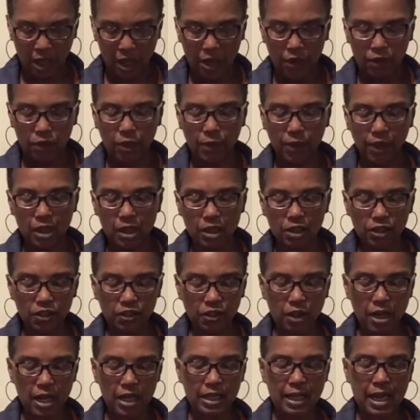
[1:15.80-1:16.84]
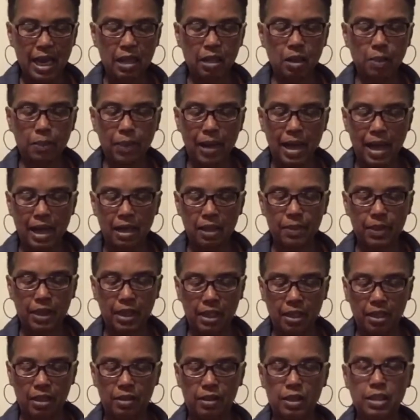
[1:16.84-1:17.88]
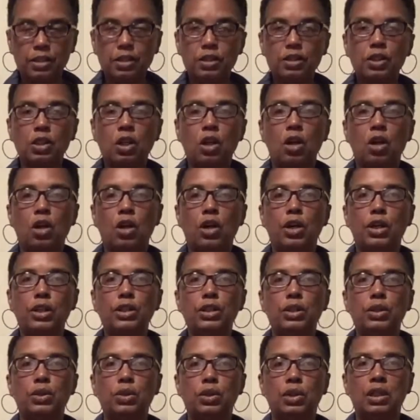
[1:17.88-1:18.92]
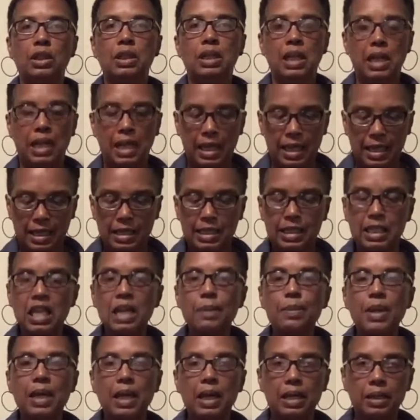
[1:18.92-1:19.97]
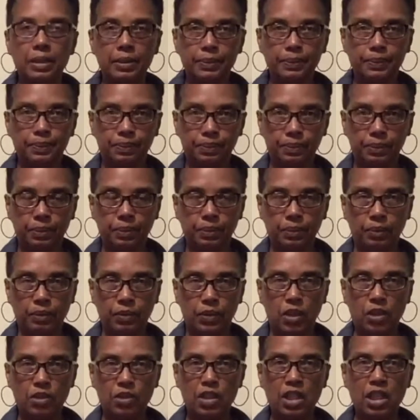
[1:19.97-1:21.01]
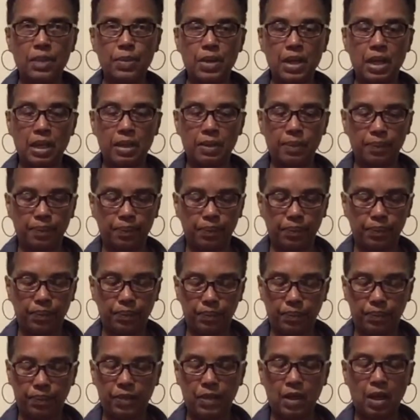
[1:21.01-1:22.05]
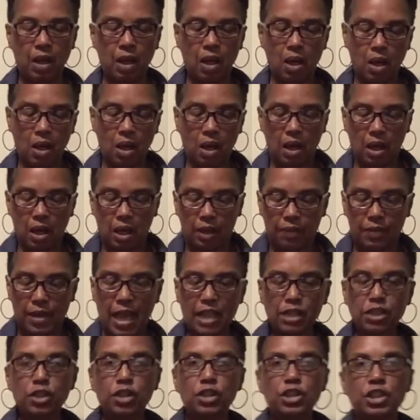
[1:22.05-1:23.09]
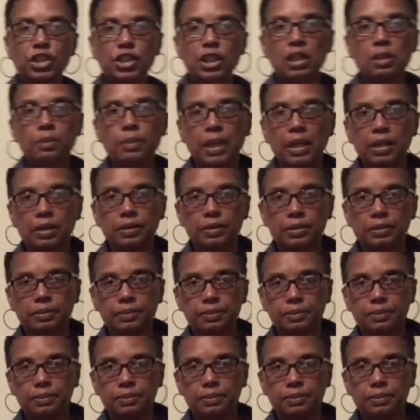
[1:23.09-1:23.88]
So we're going to start down the bottom here, and this is called your tibia. Your tibia. That's your shin bone.